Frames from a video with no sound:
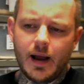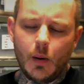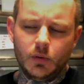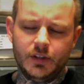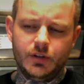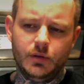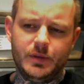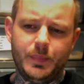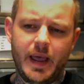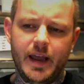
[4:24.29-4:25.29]
I wanted to do
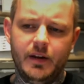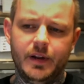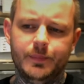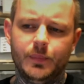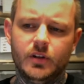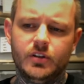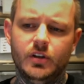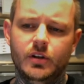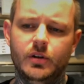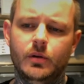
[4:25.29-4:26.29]
this pairing
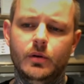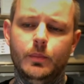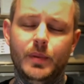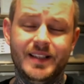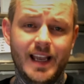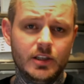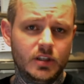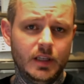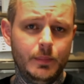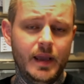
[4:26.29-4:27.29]
to
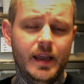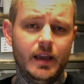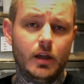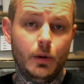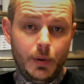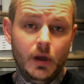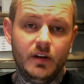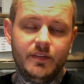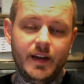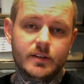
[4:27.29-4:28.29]
potentially make a
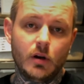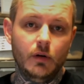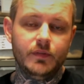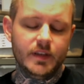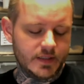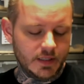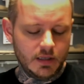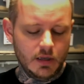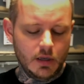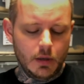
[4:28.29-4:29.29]
perfect, obviously,
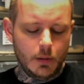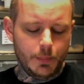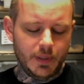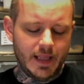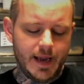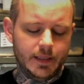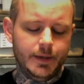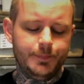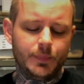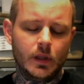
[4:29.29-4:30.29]

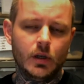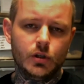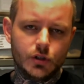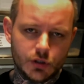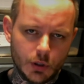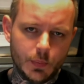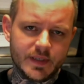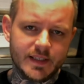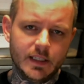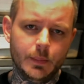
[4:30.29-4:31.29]
banana, super
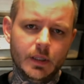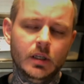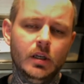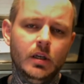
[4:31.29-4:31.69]
cinnamon,